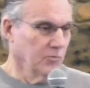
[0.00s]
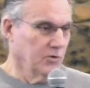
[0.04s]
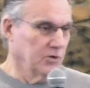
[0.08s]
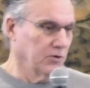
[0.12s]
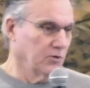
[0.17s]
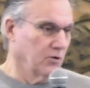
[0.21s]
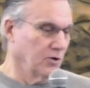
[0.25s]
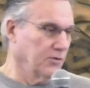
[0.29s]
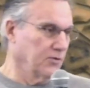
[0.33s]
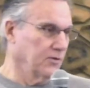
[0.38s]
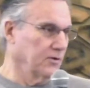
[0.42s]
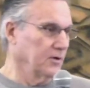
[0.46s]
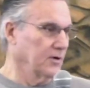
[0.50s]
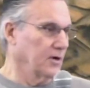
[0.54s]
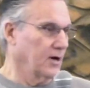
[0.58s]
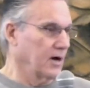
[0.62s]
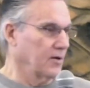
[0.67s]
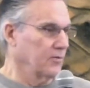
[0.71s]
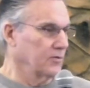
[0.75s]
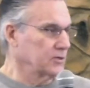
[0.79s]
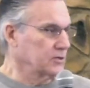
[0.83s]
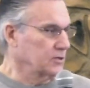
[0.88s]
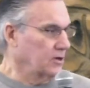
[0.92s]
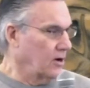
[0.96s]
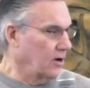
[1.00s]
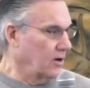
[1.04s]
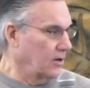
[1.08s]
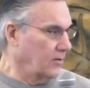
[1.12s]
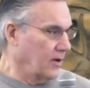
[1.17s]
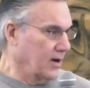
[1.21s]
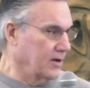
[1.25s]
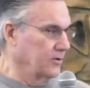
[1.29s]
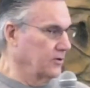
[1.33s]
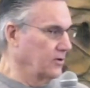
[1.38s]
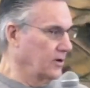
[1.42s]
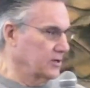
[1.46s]
when Dorothy and I was
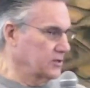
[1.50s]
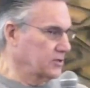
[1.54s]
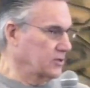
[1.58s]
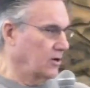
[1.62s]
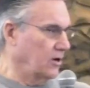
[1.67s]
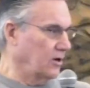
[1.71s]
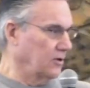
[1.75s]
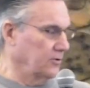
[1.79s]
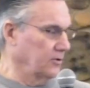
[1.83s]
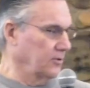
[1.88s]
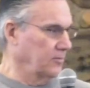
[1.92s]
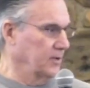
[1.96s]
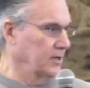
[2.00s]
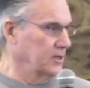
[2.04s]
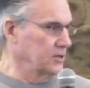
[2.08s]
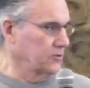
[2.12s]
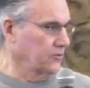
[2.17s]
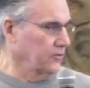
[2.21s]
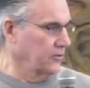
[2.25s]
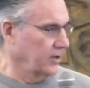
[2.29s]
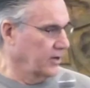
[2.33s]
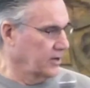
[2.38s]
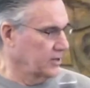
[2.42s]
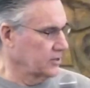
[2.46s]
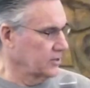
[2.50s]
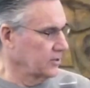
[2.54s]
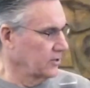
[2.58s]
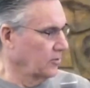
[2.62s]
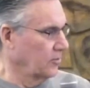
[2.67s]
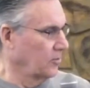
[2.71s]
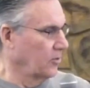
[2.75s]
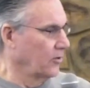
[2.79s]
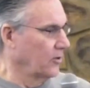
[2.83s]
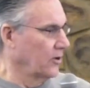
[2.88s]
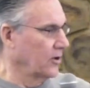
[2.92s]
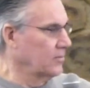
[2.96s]
called, I knew I was called in the ministry when I was a
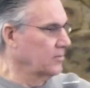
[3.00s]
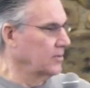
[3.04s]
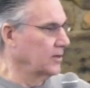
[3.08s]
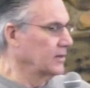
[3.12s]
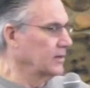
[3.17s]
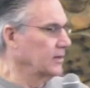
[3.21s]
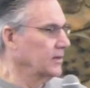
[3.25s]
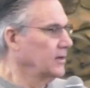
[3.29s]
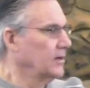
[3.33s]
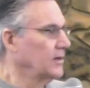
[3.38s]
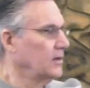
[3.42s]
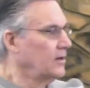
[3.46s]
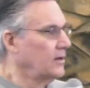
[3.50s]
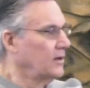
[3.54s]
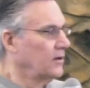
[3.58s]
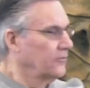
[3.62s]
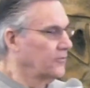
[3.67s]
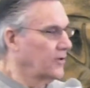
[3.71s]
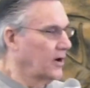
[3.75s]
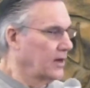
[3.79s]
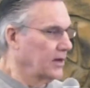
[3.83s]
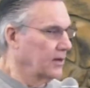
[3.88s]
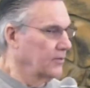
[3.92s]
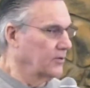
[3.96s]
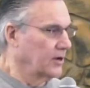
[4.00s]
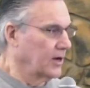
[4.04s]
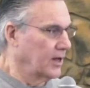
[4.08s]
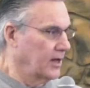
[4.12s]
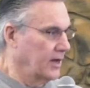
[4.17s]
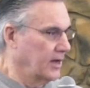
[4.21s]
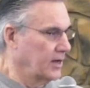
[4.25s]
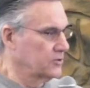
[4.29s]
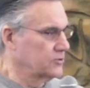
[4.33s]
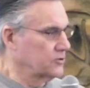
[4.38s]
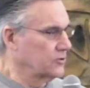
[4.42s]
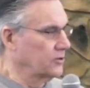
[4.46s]
little boy, but finally when
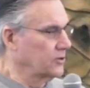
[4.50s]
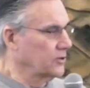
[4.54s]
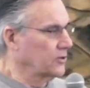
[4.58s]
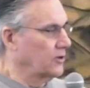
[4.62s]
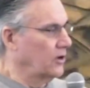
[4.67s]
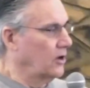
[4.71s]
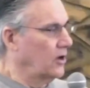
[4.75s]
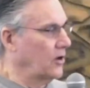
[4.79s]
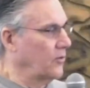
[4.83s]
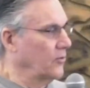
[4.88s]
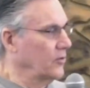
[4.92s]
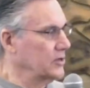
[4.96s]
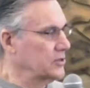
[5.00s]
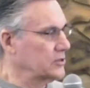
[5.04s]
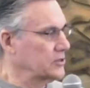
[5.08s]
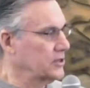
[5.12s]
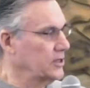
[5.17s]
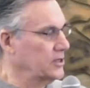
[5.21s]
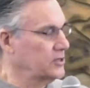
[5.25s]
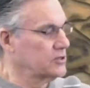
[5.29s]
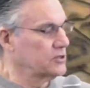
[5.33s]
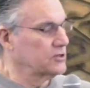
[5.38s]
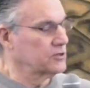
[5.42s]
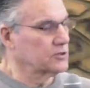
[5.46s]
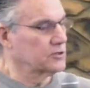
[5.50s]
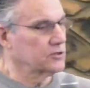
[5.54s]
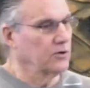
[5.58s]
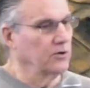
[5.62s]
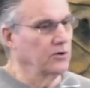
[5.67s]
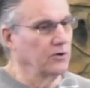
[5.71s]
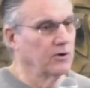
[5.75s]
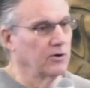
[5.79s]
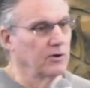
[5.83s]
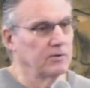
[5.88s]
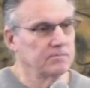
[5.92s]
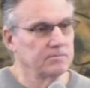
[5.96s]
I answered the call, we was teaching
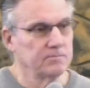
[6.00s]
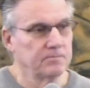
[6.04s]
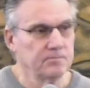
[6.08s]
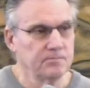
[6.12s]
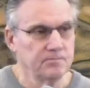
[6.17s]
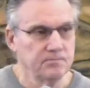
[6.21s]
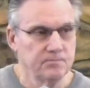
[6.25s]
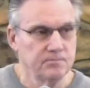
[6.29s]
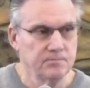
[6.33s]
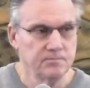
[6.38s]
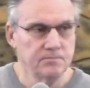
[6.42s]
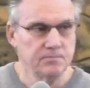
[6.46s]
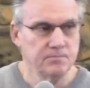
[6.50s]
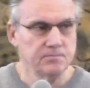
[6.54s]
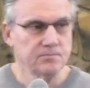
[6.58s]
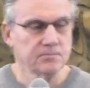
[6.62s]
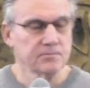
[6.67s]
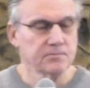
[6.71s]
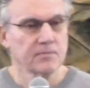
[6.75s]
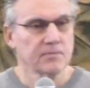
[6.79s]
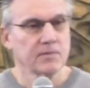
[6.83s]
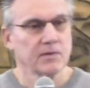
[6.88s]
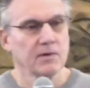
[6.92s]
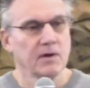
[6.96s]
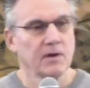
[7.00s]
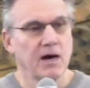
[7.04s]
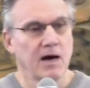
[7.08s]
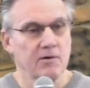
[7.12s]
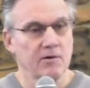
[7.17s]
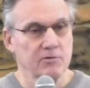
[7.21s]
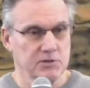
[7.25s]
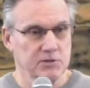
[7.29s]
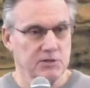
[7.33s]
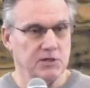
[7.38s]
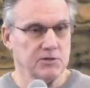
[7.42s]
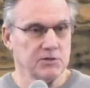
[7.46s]
school.
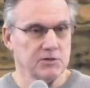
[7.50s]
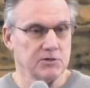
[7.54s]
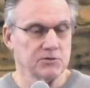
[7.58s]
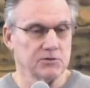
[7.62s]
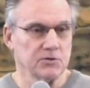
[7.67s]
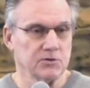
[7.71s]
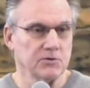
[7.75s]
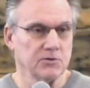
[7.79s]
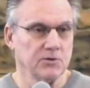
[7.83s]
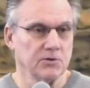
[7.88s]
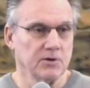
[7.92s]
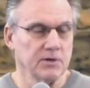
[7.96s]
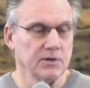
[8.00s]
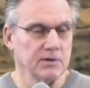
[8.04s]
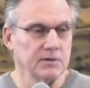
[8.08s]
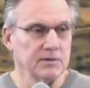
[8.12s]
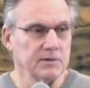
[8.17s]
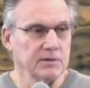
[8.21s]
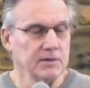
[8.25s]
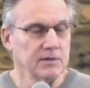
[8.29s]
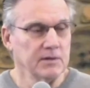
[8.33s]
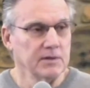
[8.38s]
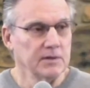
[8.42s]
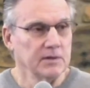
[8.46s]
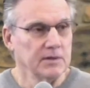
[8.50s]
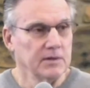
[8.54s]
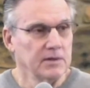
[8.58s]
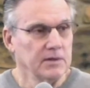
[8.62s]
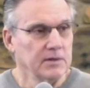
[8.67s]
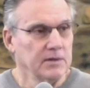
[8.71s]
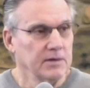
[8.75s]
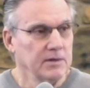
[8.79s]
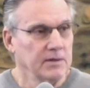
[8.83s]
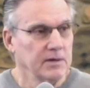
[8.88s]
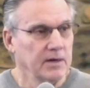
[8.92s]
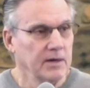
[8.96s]
I was teaching school, and,
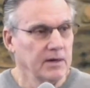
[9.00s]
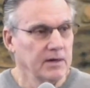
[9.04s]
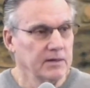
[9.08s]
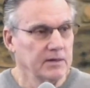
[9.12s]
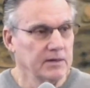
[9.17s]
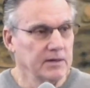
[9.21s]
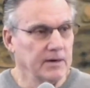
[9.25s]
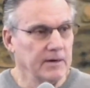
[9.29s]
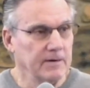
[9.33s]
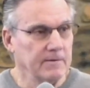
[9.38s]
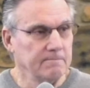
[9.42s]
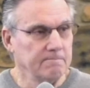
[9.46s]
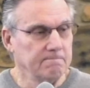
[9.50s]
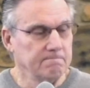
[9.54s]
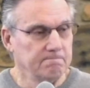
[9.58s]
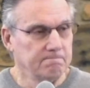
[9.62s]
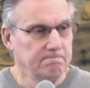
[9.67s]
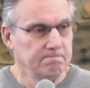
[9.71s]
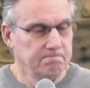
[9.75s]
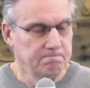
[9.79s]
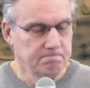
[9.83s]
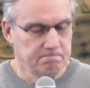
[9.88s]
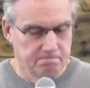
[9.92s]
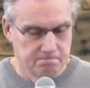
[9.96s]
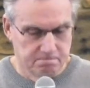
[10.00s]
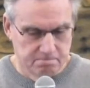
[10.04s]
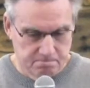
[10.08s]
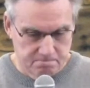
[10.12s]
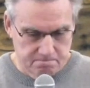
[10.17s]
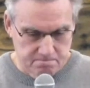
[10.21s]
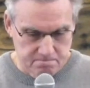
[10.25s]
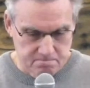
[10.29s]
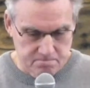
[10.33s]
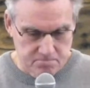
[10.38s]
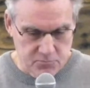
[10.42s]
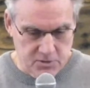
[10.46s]
and um,
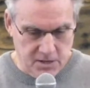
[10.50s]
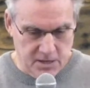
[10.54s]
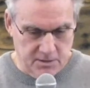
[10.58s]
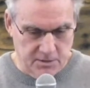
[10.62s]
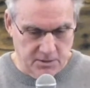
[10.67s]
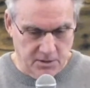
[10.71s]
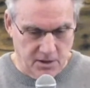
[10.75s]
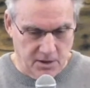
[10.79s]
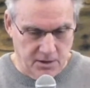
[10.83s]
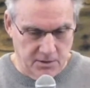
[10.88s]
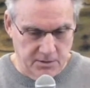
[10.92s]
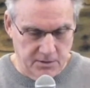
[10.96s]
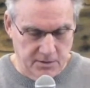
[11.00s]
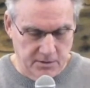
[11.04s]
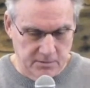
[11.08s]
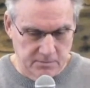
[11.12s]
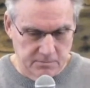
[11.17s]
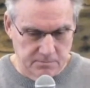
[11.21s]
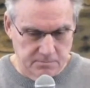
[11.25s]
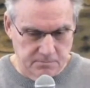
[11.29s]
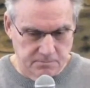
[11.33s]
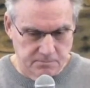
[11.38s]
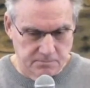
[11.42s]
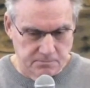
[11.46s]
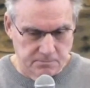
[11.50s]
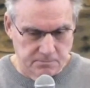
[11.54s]
we had Tanya.